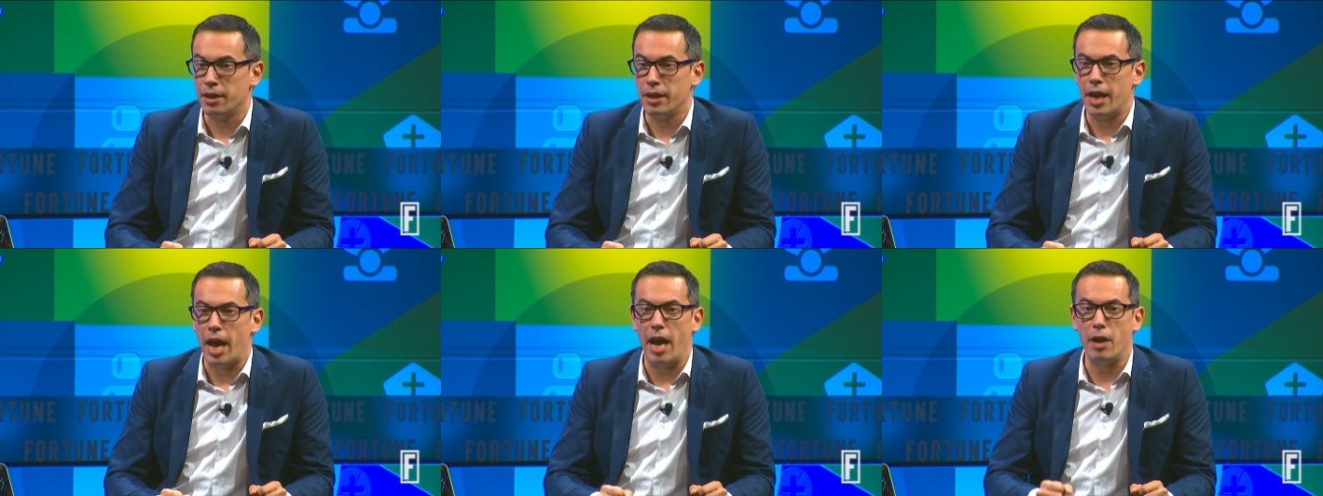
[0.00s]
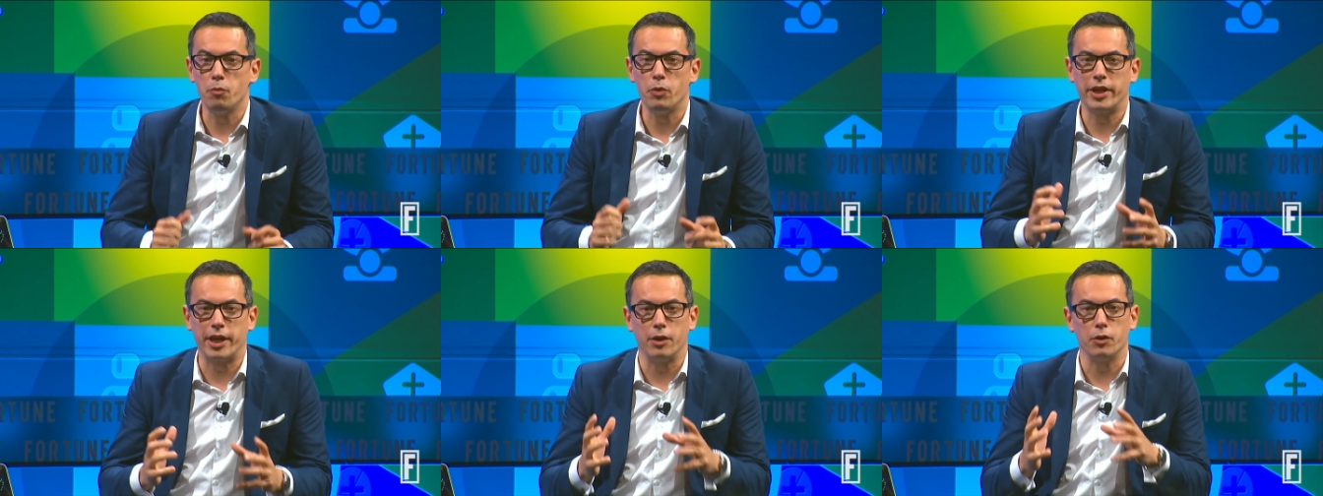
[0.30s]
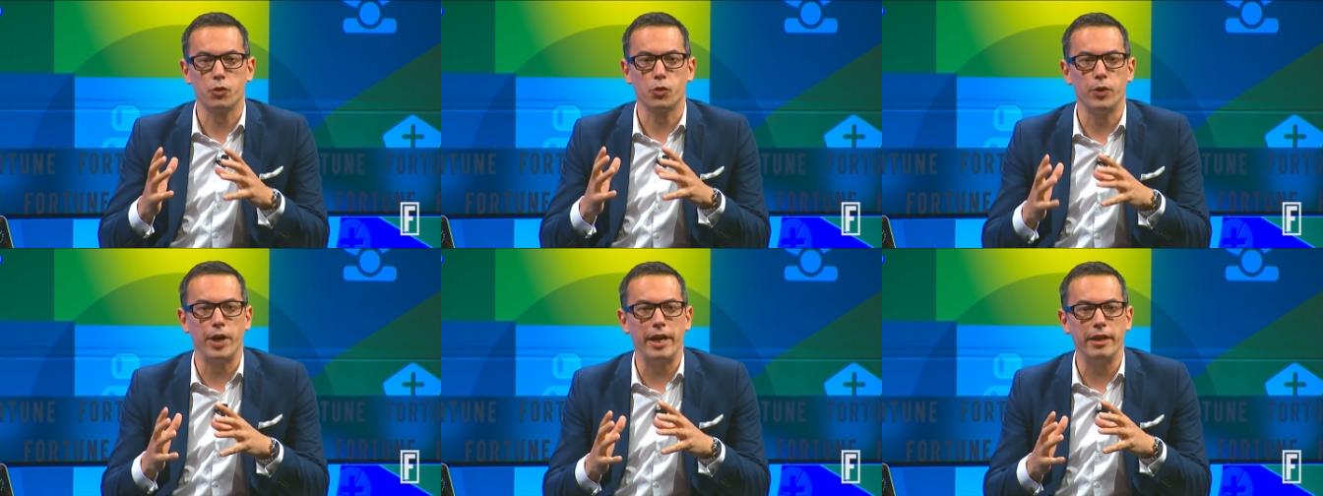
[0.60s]
And we can
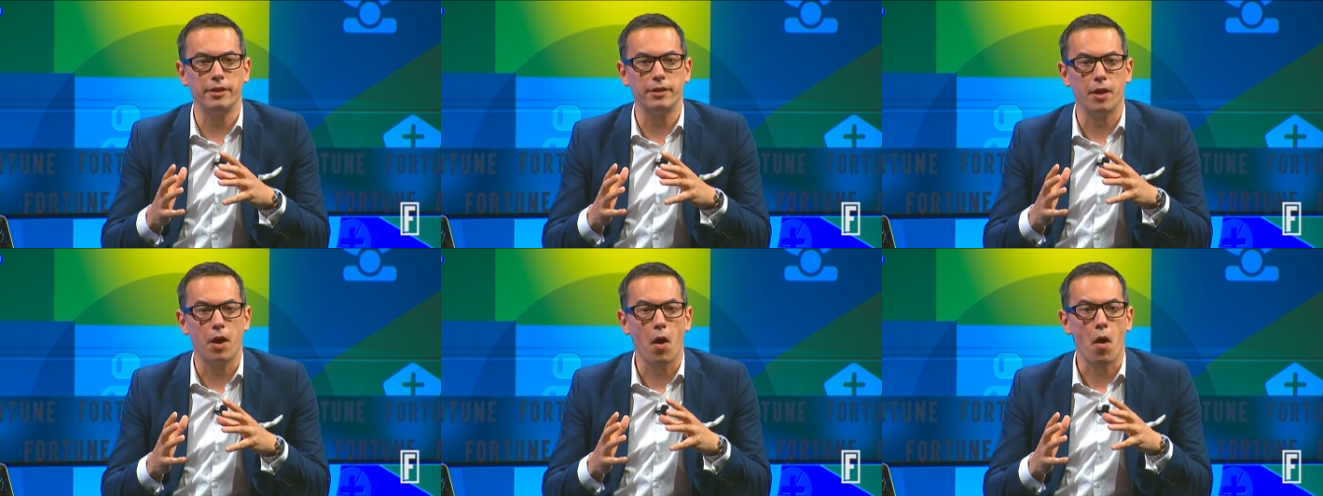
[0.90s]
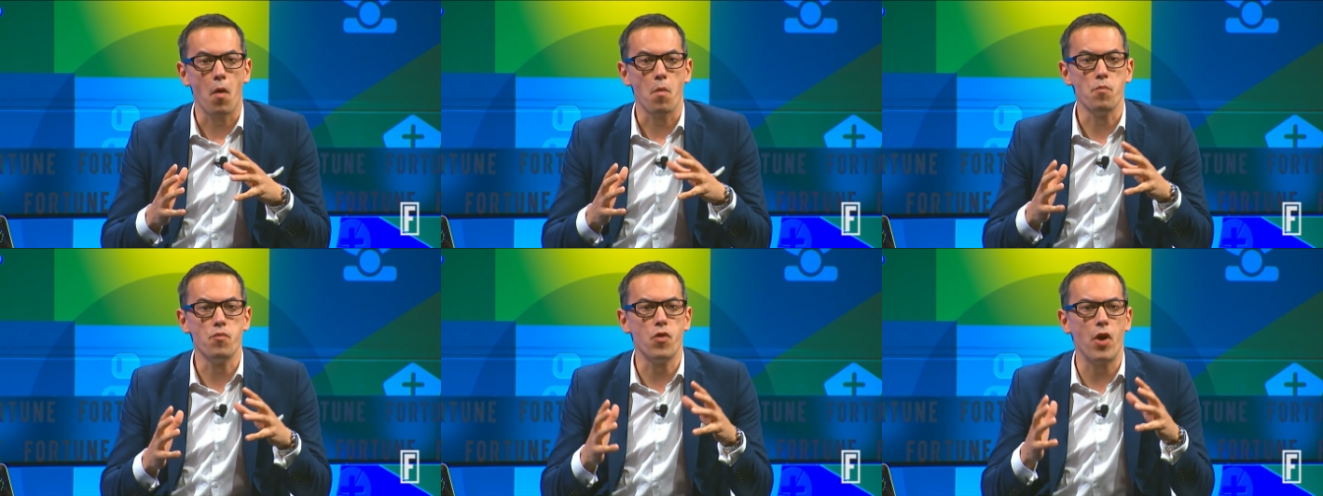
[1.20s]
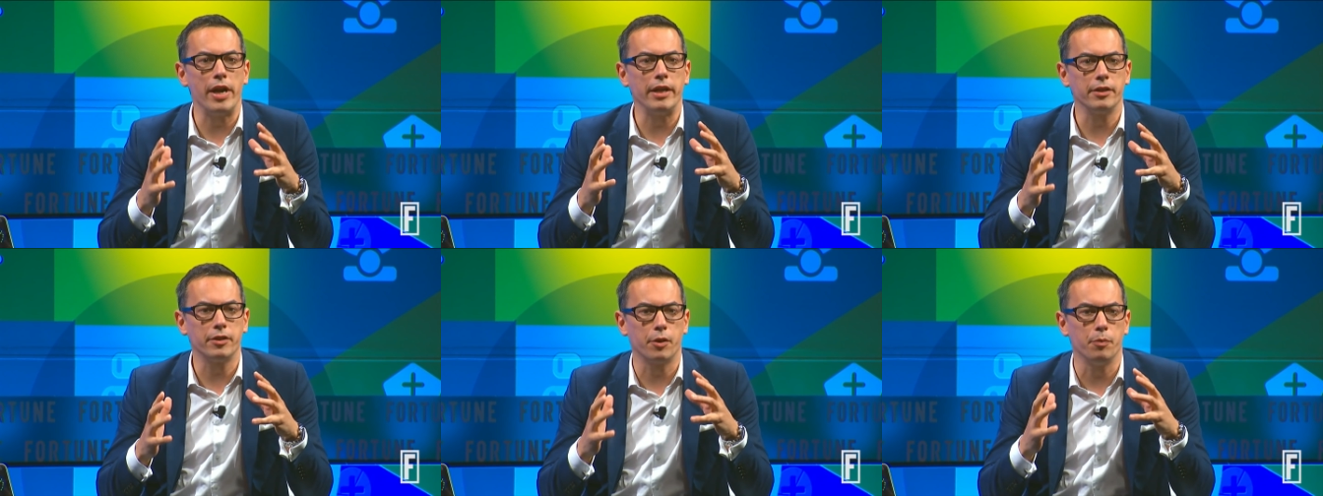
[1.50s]
create
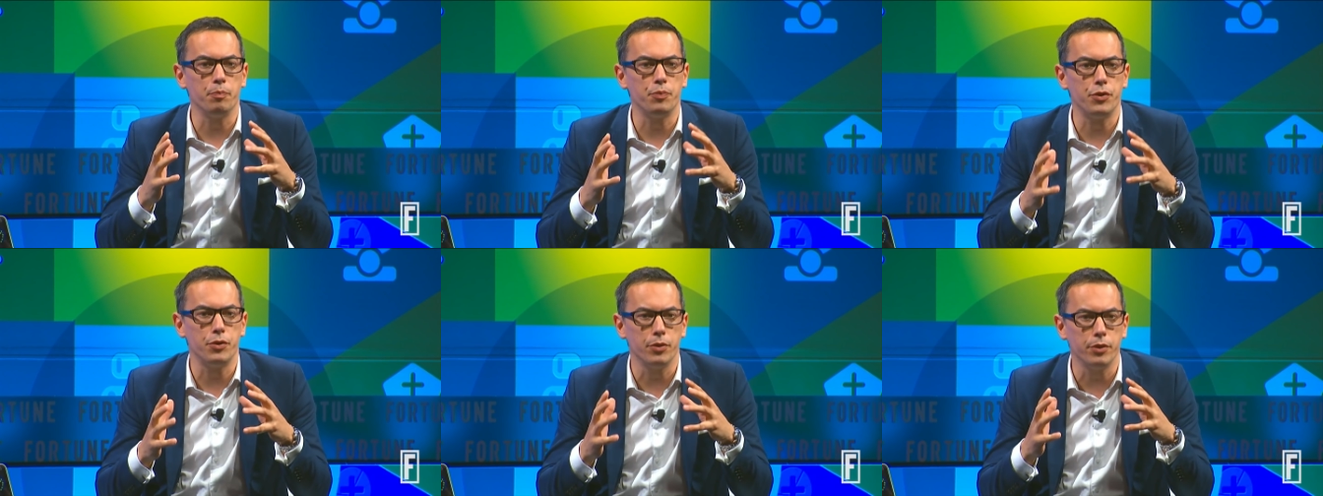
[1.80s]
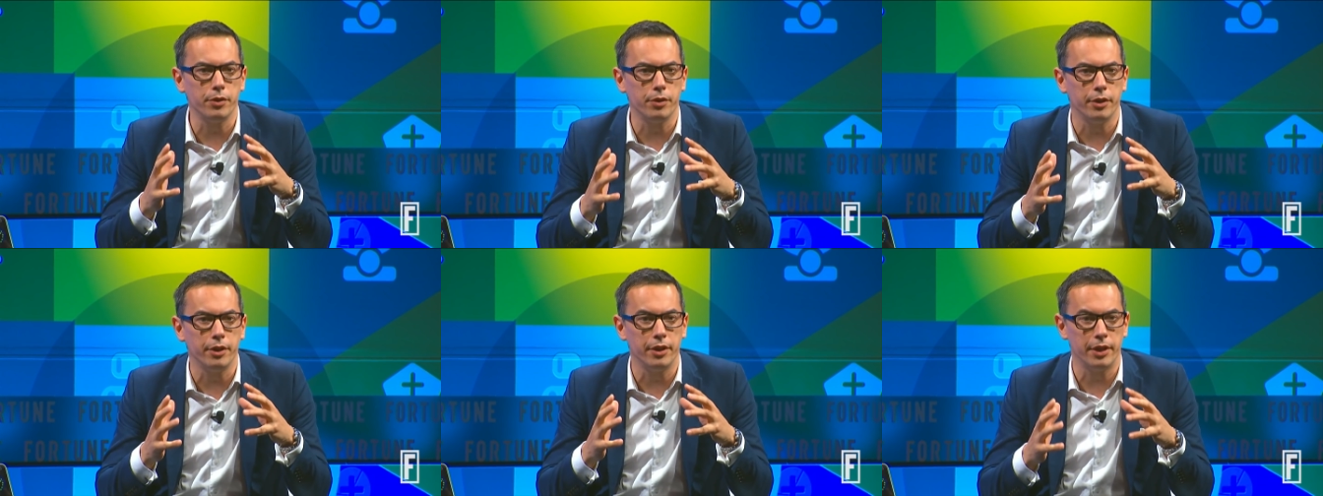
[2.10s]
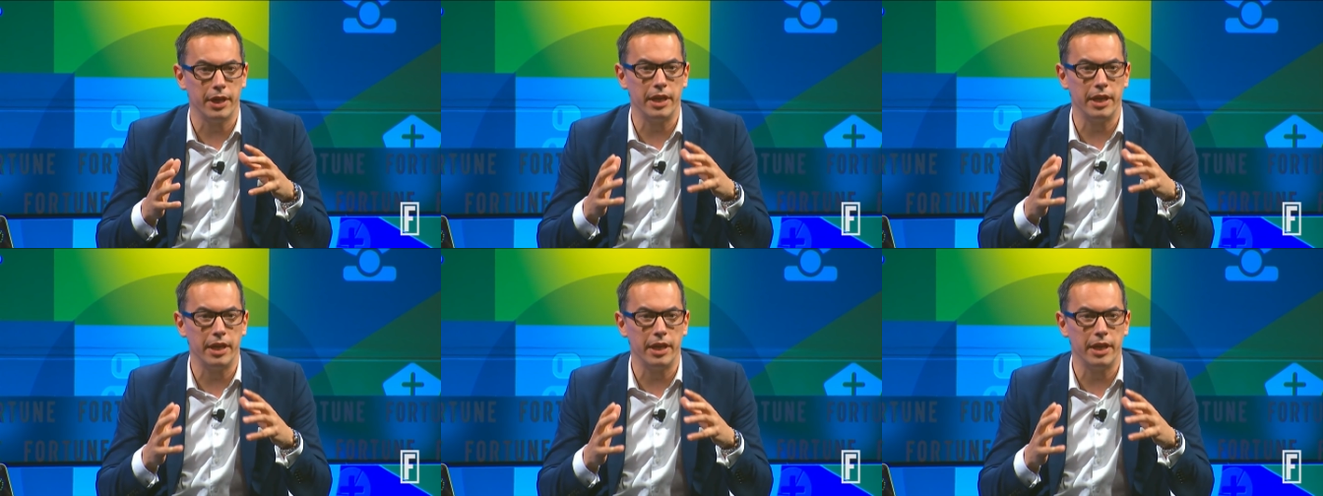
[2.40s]
brain-computer